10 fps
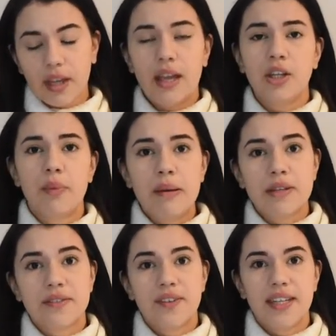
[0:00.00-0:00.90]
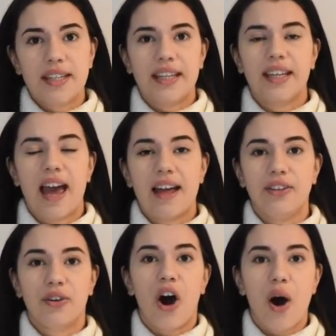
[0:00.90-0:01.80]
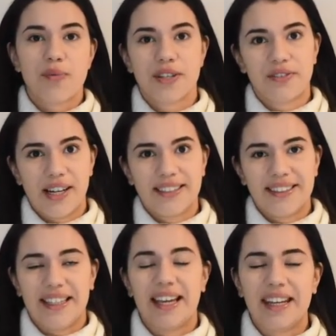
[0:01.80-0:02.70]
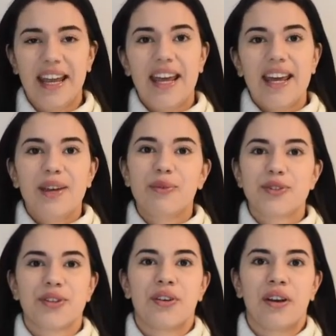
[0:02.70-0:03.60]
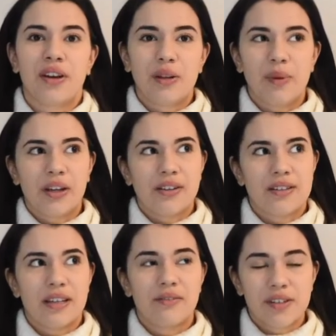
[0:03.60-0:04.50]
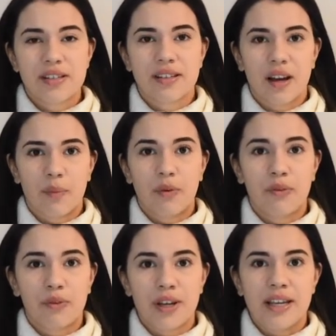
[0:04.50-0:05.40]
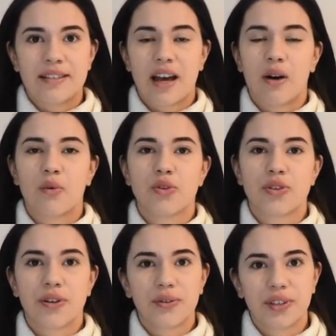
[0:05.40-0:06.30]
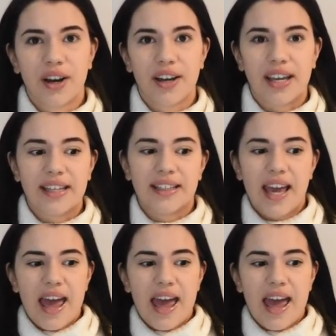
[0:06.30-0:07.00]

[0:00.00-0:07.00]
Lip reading: and your baby's feeding, and your arms are resting, and it was so good because in the first couple of weeks I was so tired,